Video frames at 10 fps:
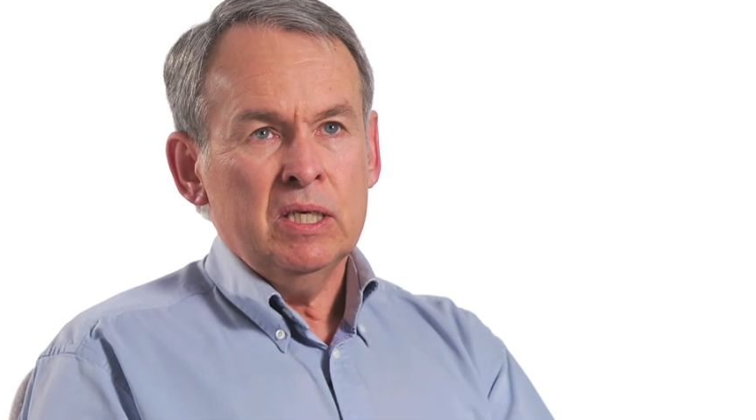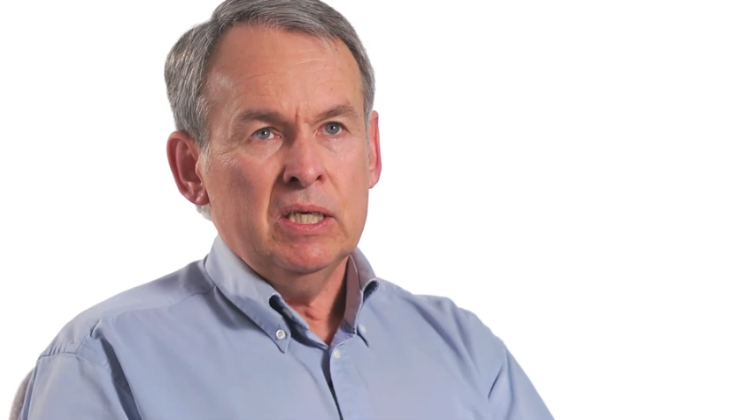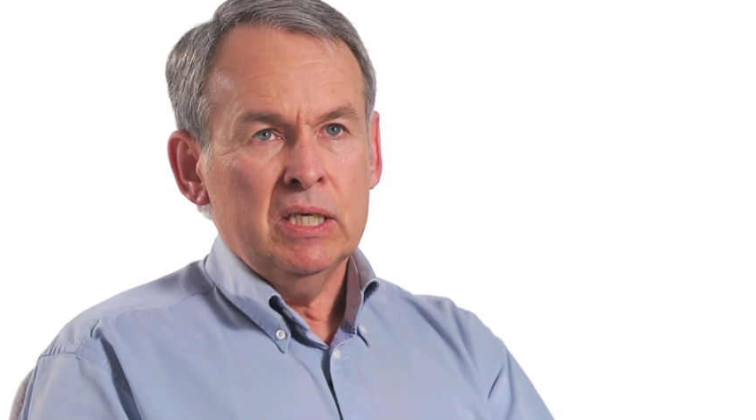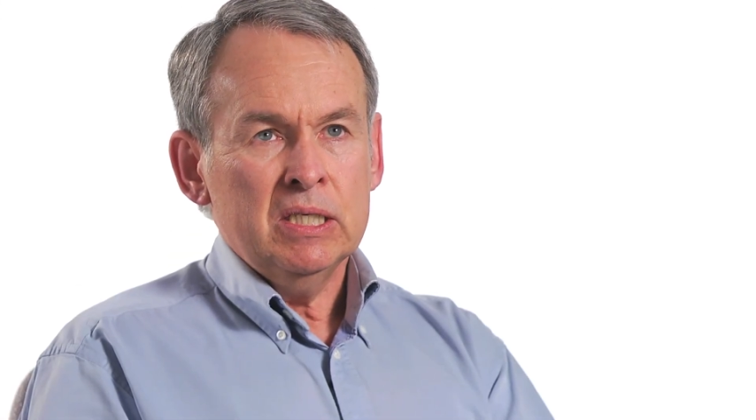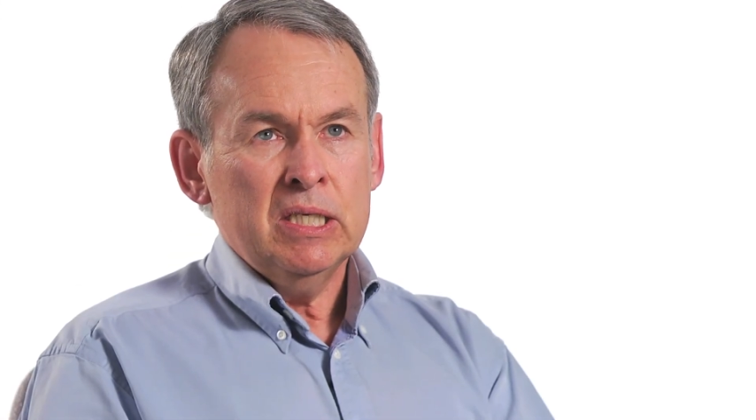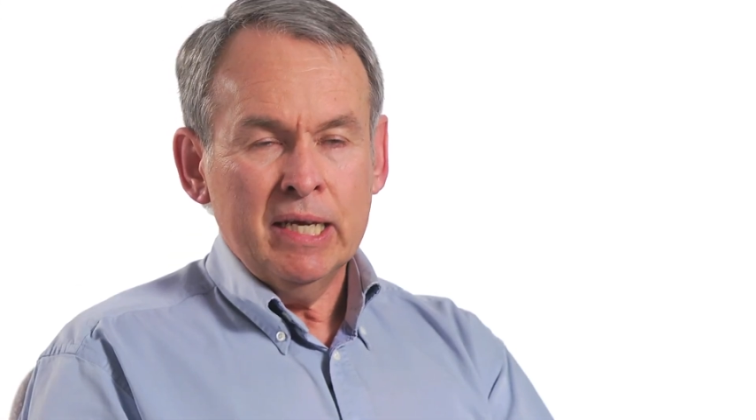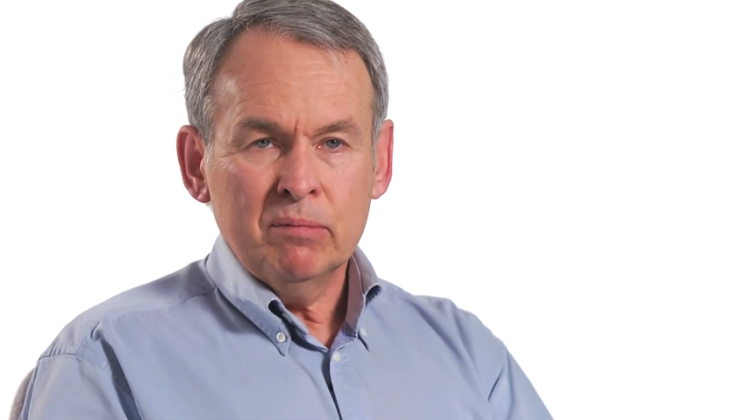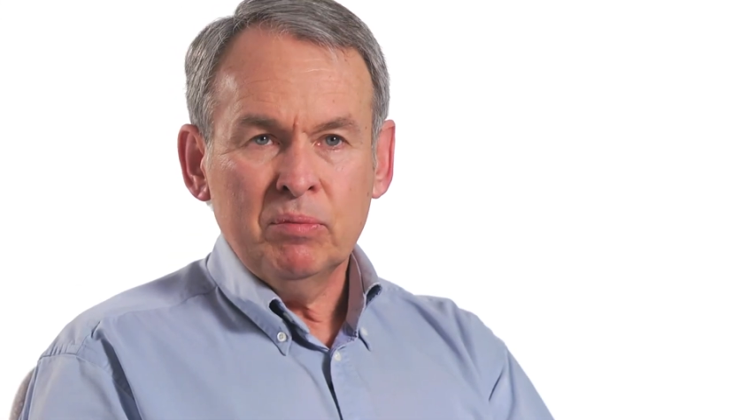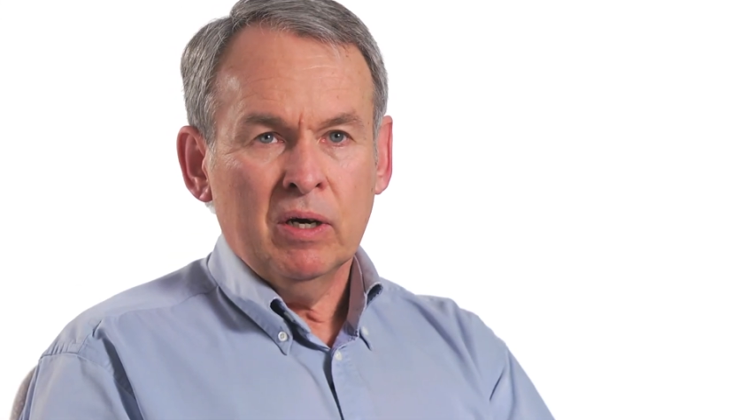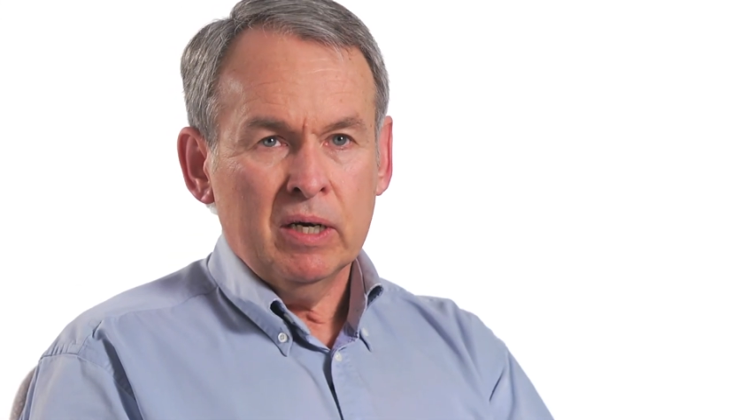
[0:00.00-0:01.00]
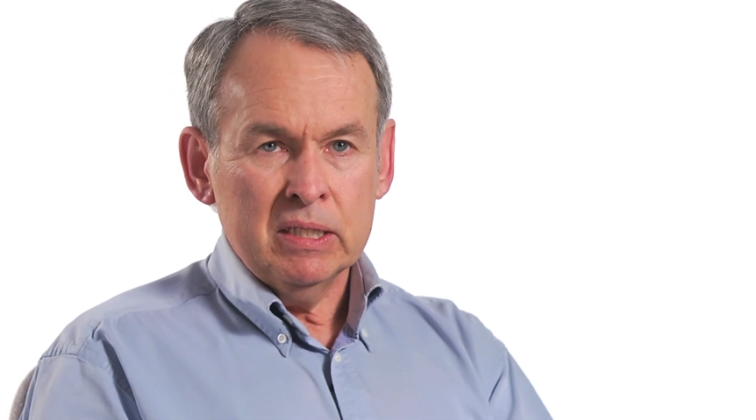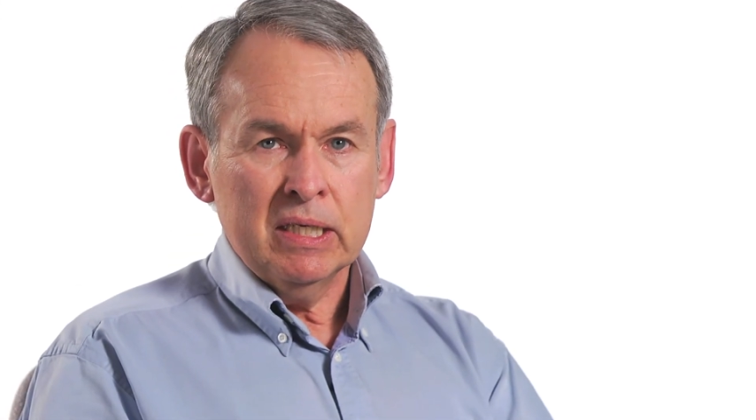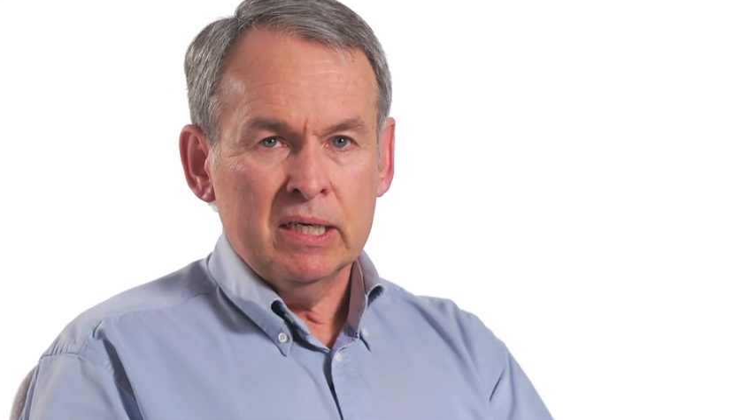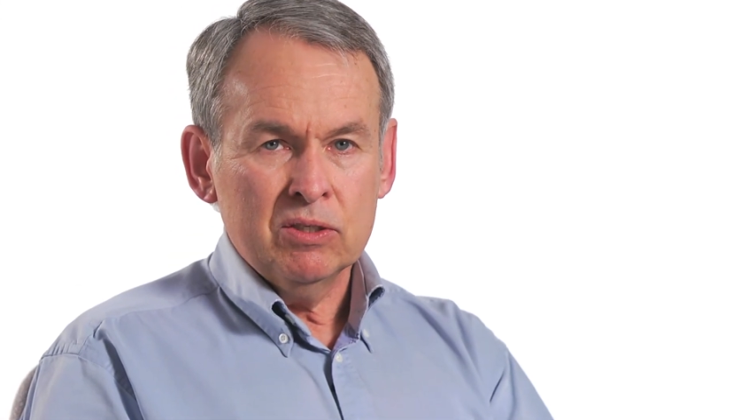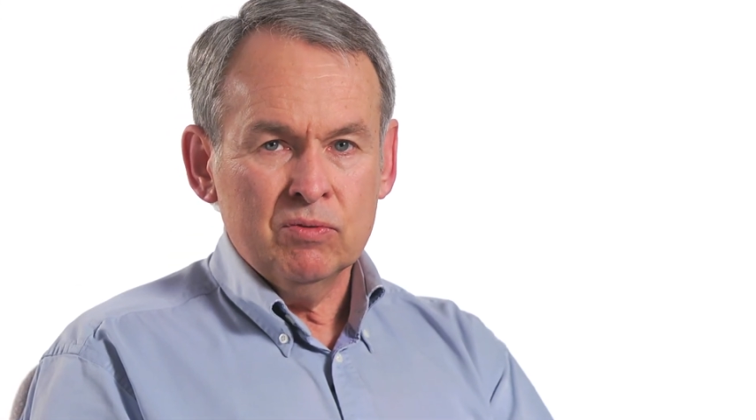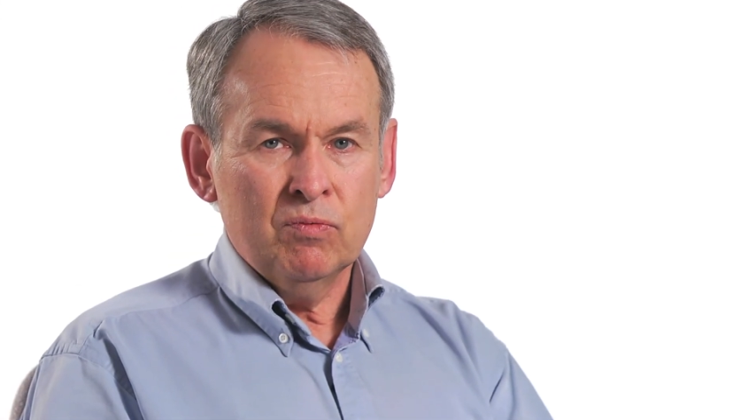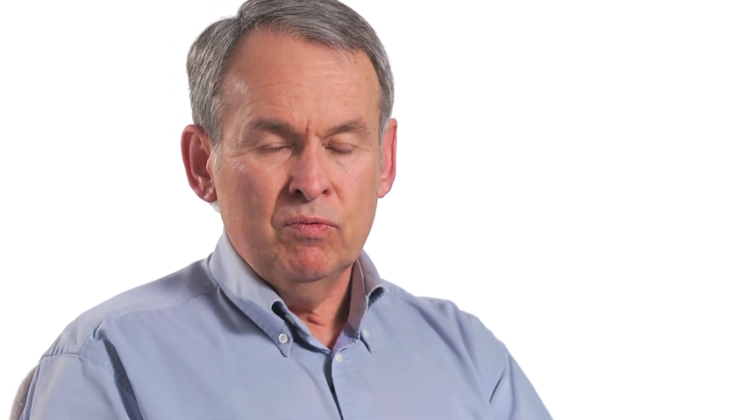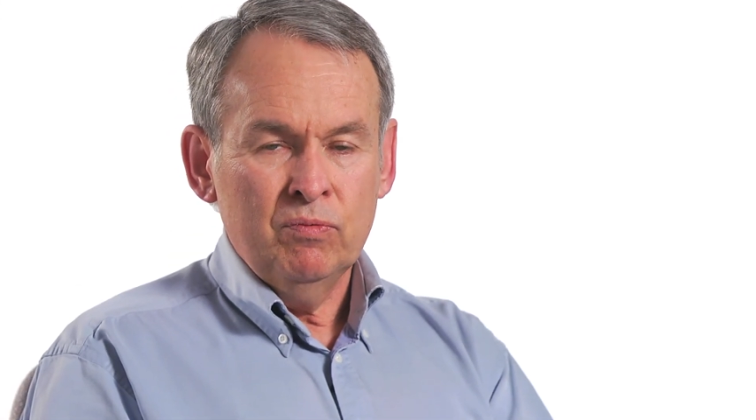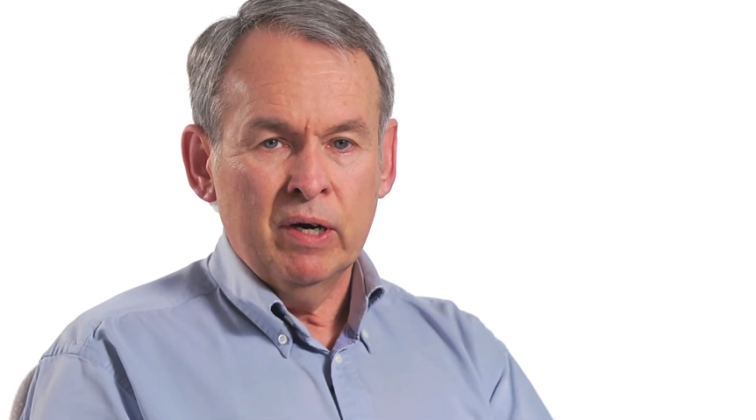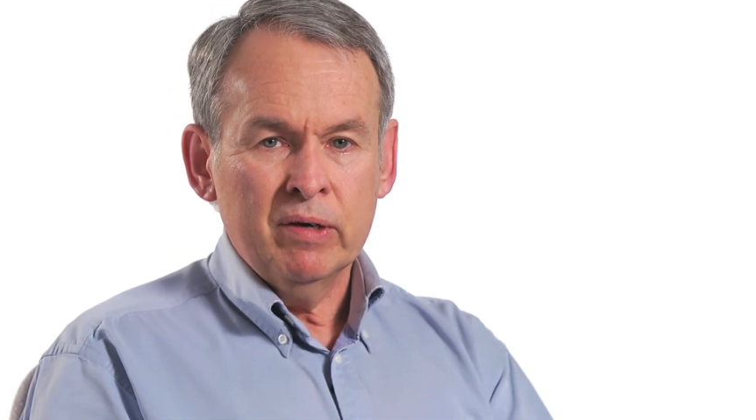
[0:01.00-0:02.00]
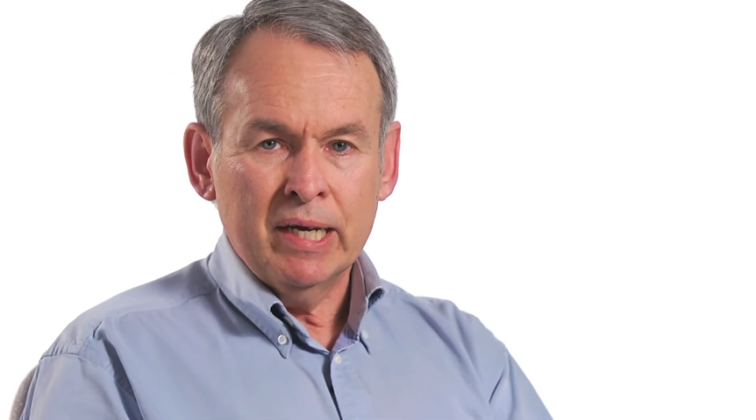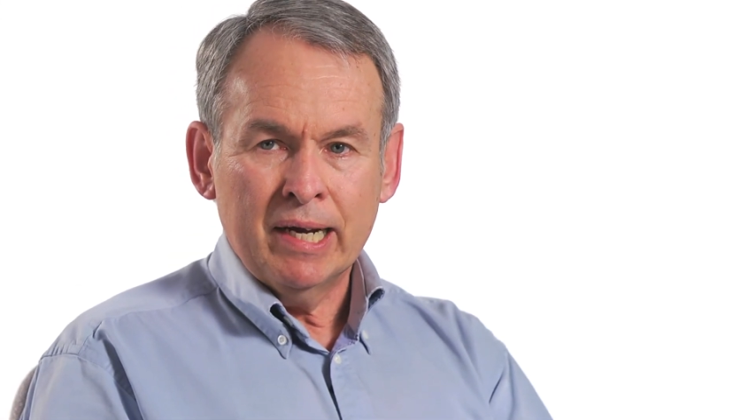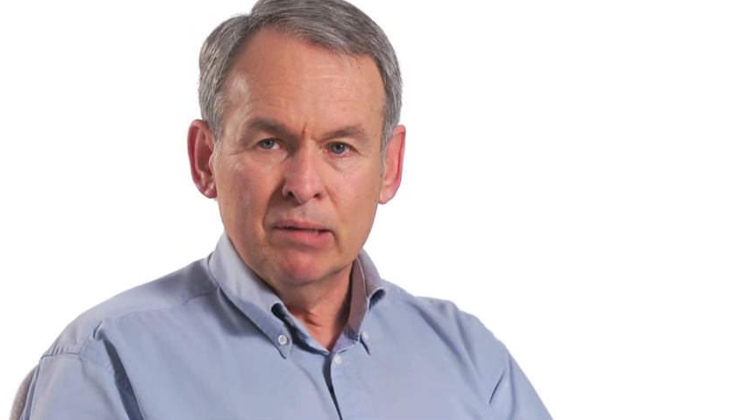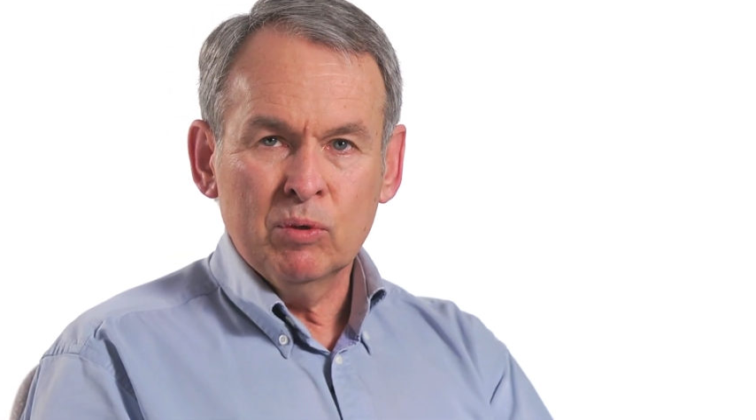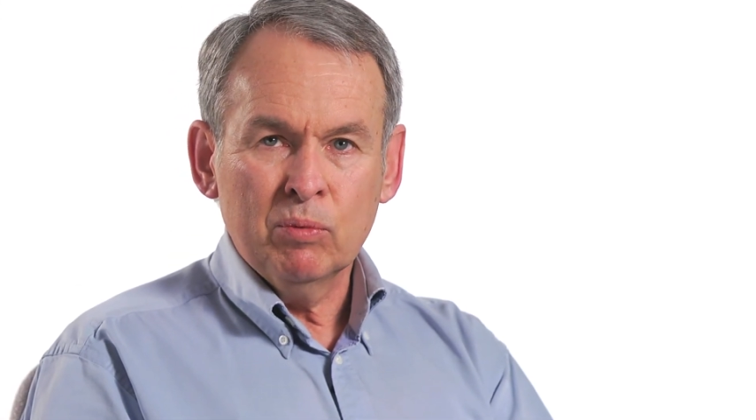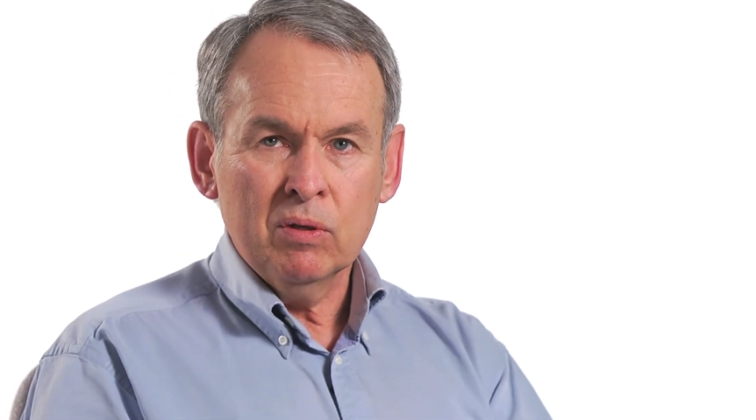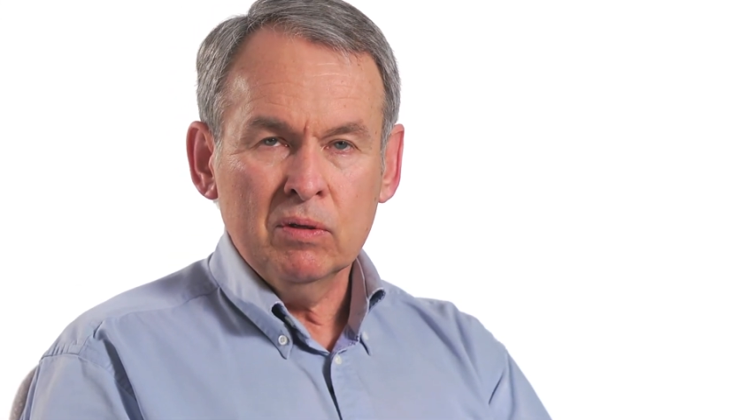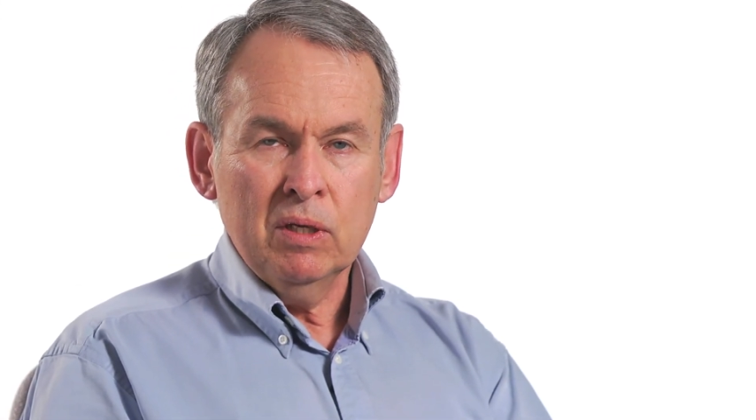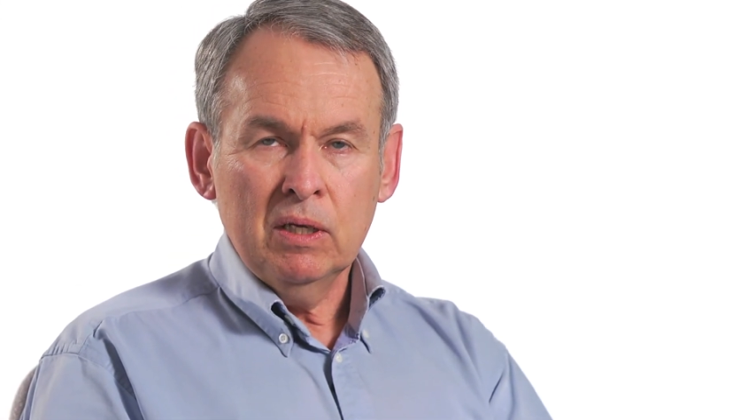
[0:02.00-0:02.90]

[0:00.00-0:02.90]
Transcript: the intent behind that is very admirable.